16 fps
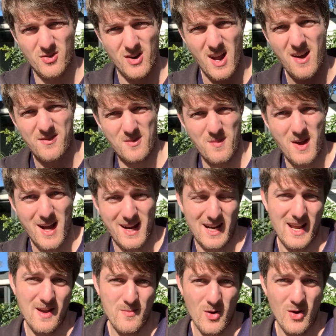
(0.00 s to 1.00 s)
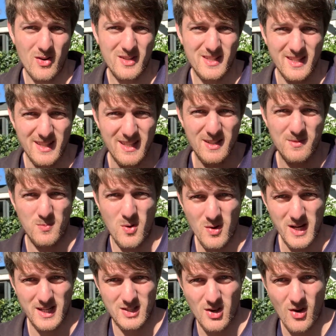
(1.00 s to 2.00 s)
an aftermarket airbox at this
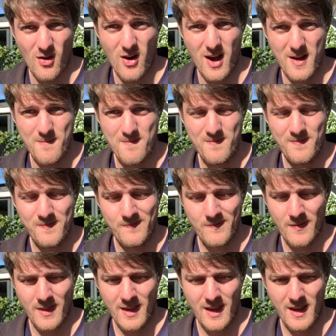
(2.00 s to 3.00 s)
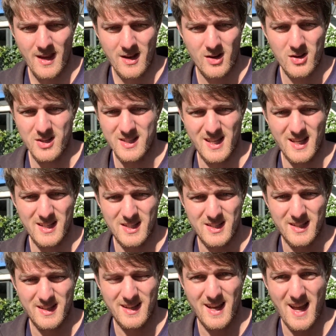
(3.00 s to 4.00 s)
point in time, because
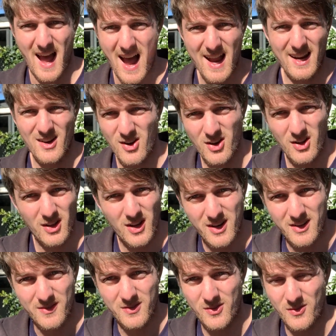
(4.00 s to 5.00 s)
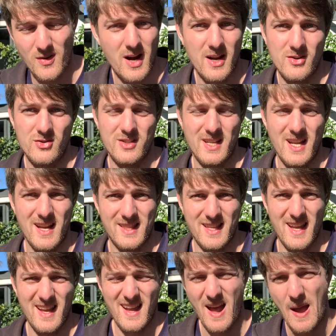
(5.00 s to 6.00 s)
there's A, not a lot of 300s out
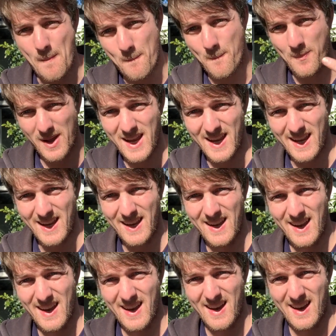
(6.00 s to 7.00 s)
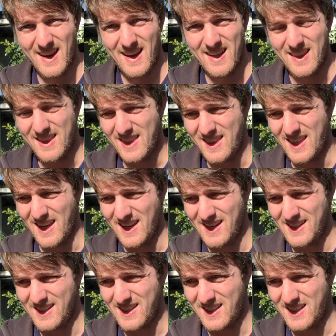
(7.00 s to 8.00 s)
there, and B,
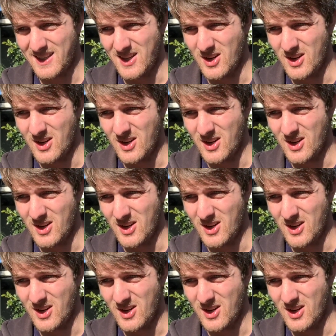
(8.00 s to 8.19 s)
there's